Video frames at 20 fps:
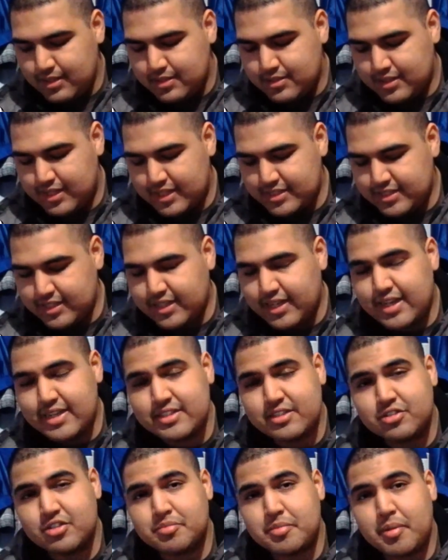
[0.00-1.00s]
So that's it, guys.
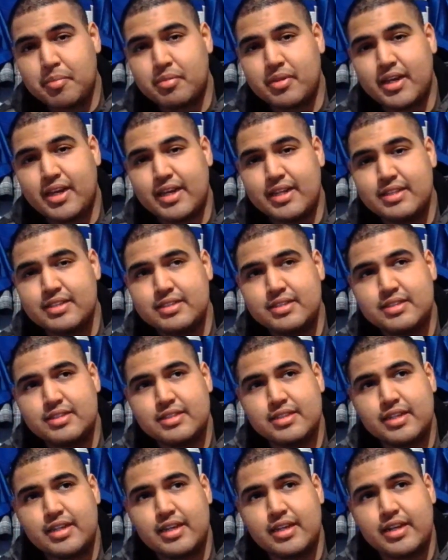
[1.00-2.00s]
Those are my
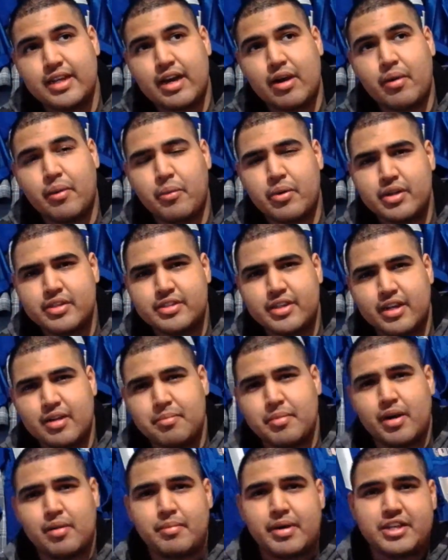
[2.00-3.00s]
plans. Uh, now I want to talk
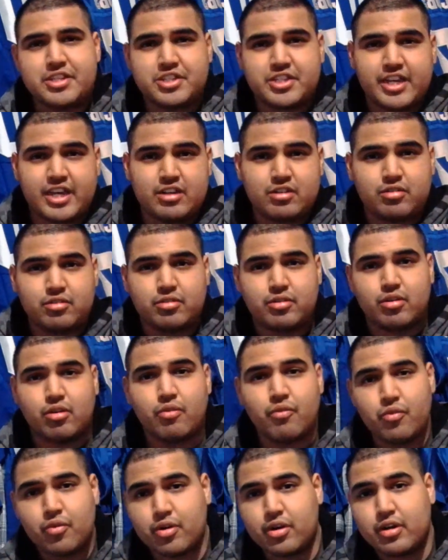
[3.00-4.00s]
about my channel
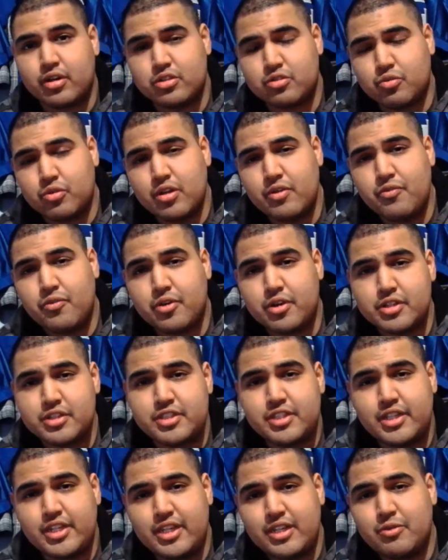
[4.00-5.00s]
overall.
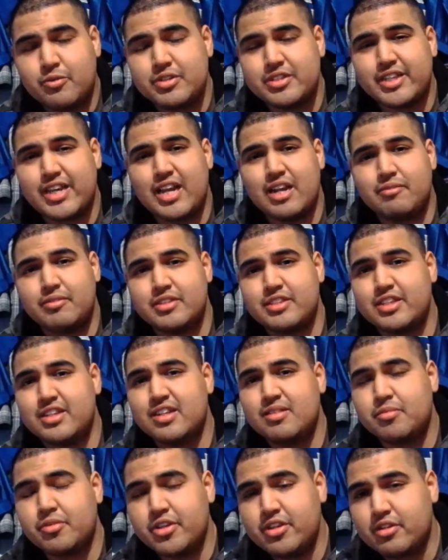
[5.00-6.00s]
2014 was kind of a
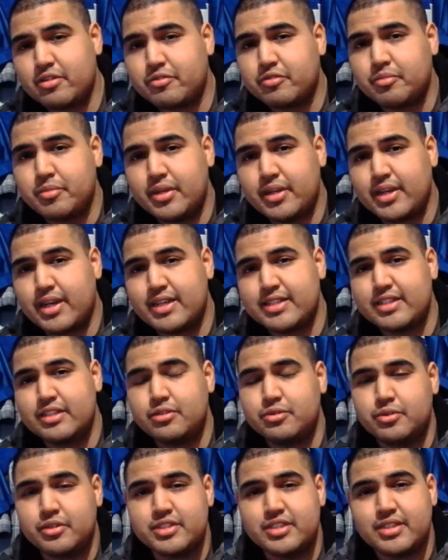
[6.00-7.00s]
terrible year for me, guys. I
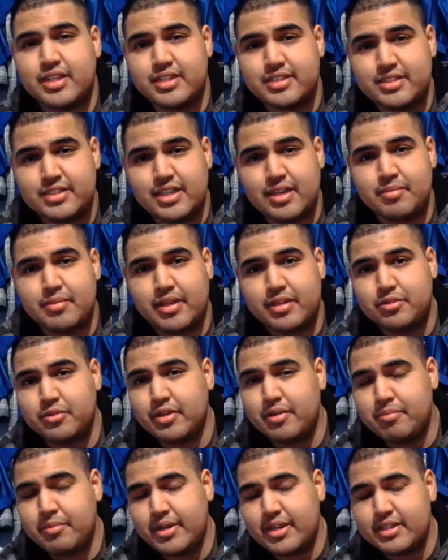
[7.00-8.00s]
do accept, I do
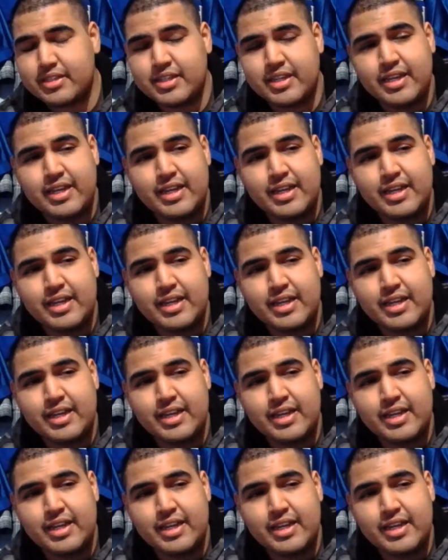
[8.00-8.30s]
admit